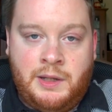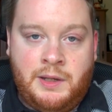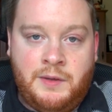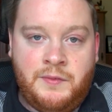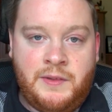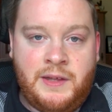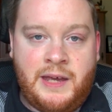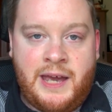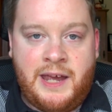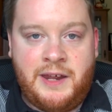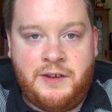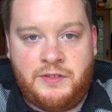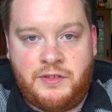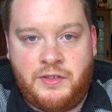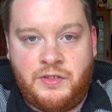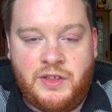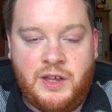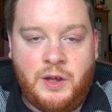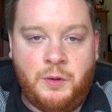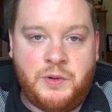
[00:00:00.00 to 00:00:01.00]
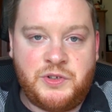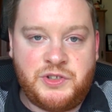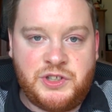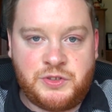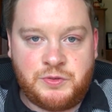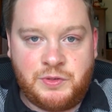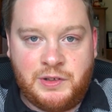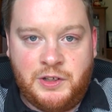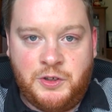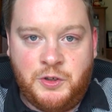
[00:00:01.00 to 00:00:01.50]
The 8th thing which
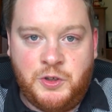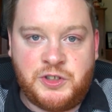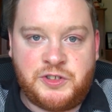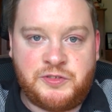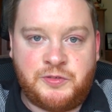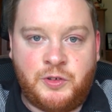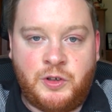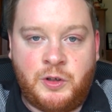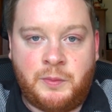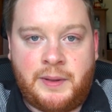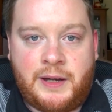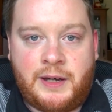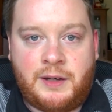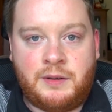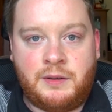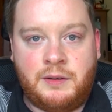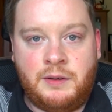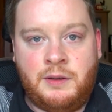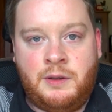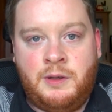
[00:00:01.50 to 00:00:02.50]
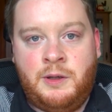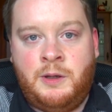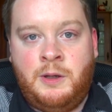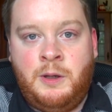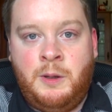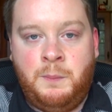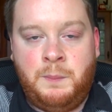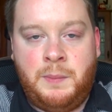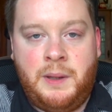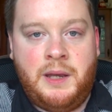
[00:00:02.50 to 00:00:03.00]
is really useful about
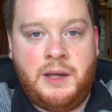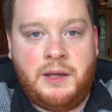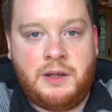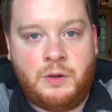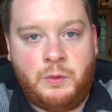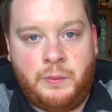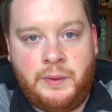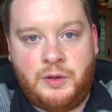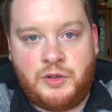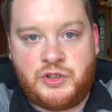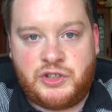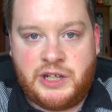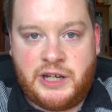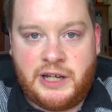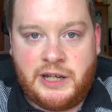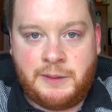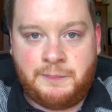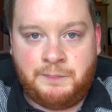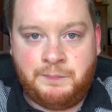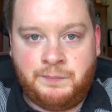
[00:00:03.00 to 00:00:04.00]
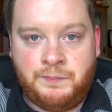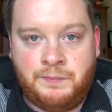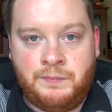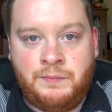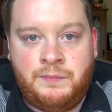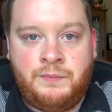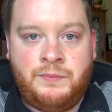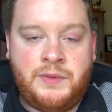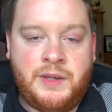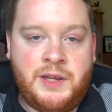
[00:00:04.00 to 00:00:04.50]
being in a wheelchair
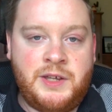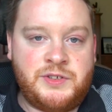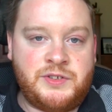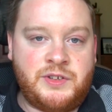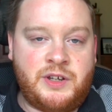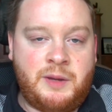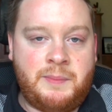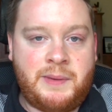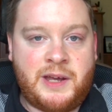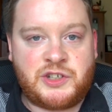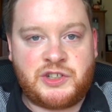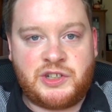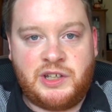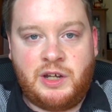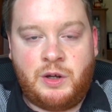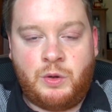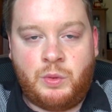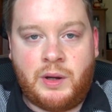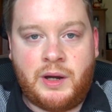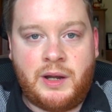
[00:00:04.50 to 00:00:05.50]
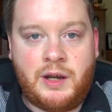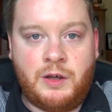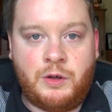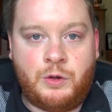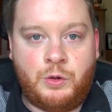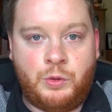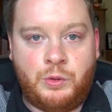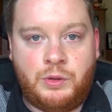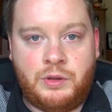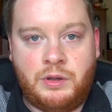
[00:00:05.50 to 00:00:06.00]
is that I'm actually quite a
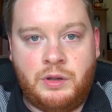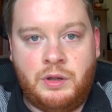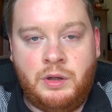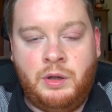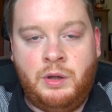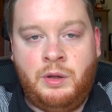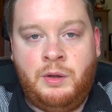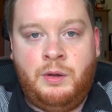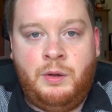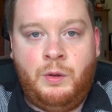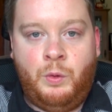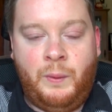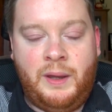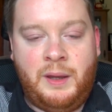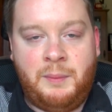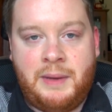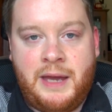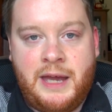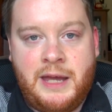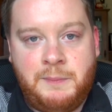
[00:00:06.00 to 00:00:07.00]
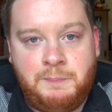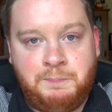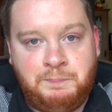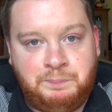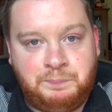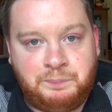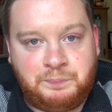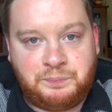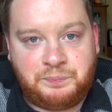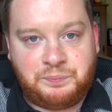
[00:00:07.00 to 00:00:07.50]
good wingman.
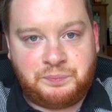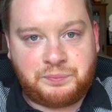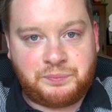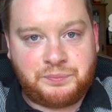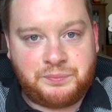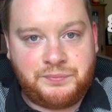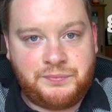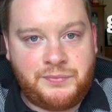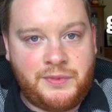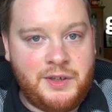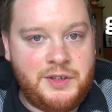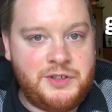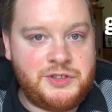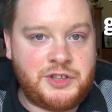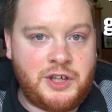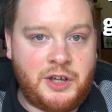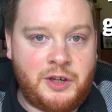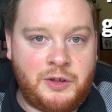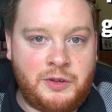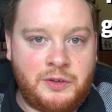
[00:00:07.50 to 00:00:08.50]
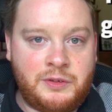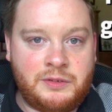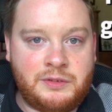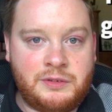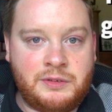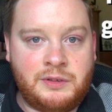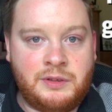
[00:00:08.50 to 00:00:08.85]
So